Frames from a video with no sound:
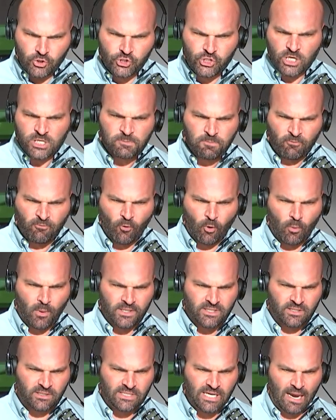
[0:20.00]
Just before we
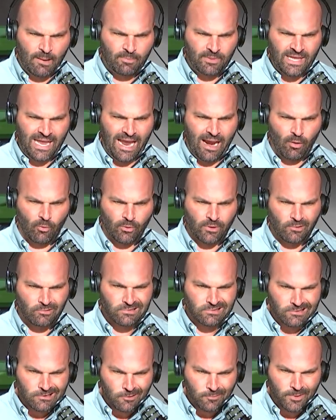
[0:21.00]
went to the top of the hour,
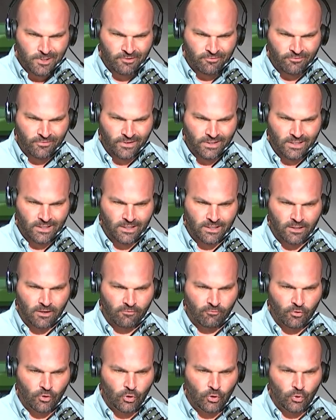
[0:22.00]
there's a little bit
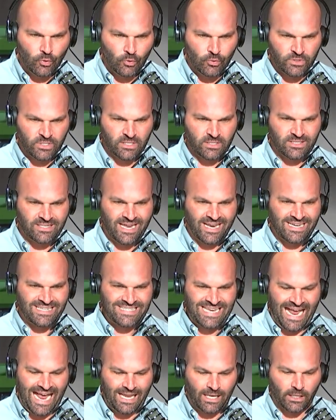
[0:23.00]
of news as
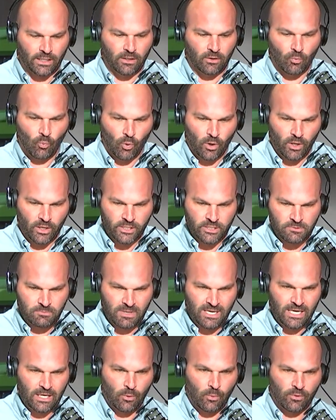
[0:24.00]
Dennis Allen was
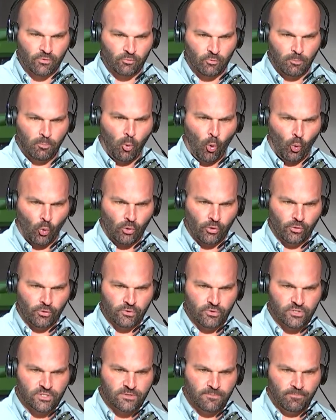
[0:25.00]
meeting with
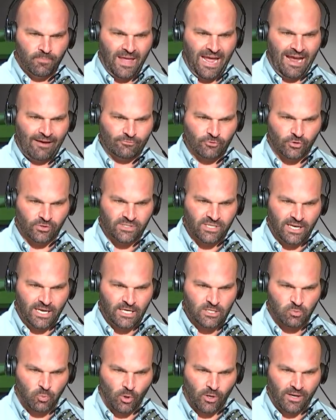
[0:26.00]
reporters after
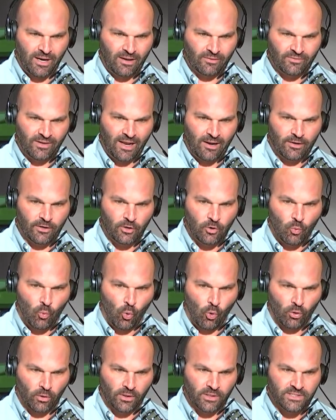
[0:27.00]
today's workout down in New
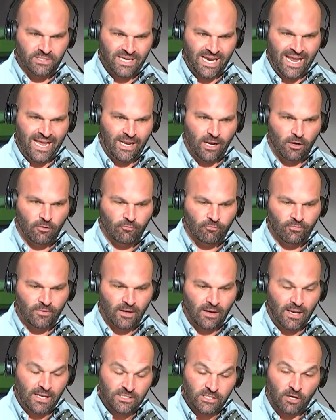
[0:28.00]
Orleans. And
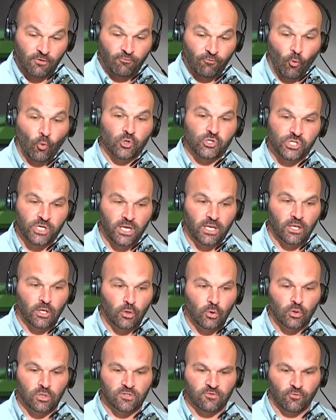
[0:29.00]
it's unfortunate
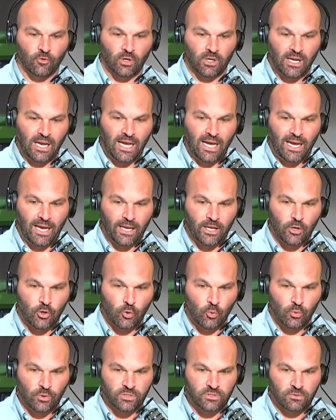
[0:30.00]
news for a guy
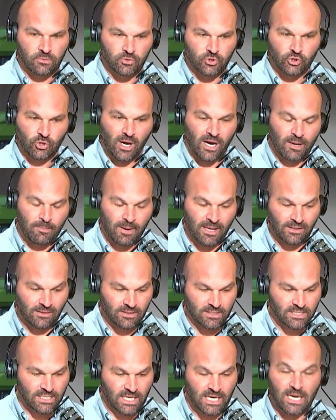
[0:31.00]
who was trying to make
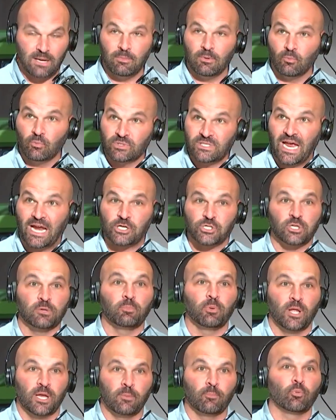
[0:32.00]
this team and was actually
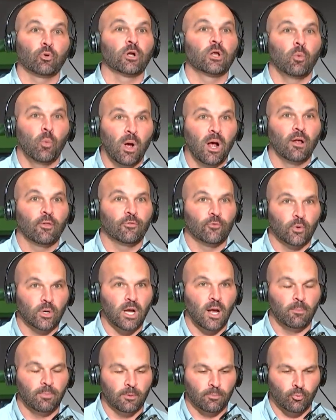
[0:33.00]
playing pretty well through a
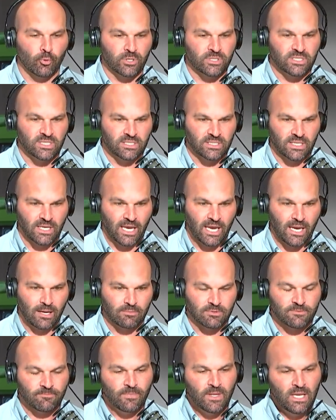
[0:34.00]
couple of preseason
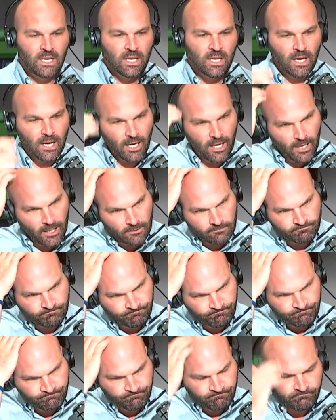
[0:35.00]
games.
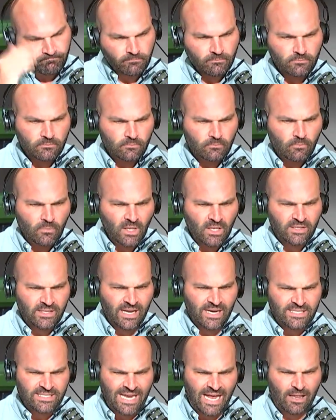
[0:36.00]

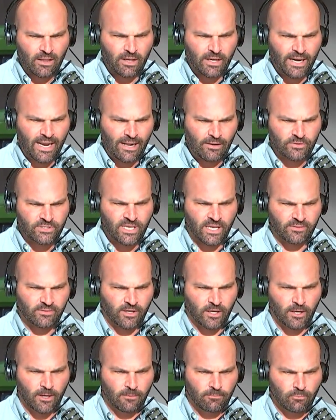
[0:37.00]
Dennis Allen announced
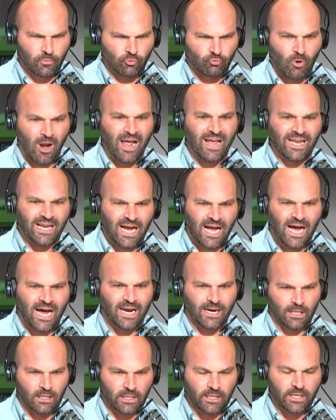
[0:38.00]
that Ryan
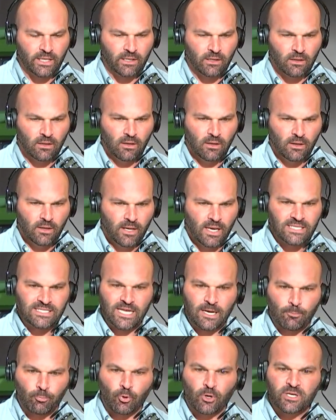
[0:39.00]
Connolly has
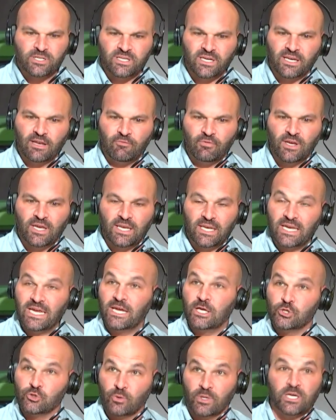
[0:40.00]
had a pretty significant
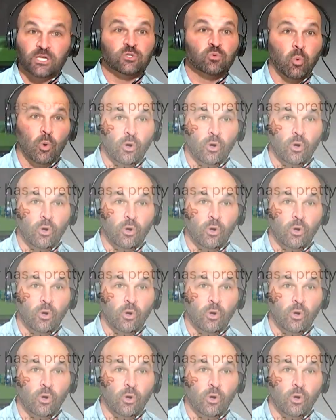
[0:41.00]
knee injury. His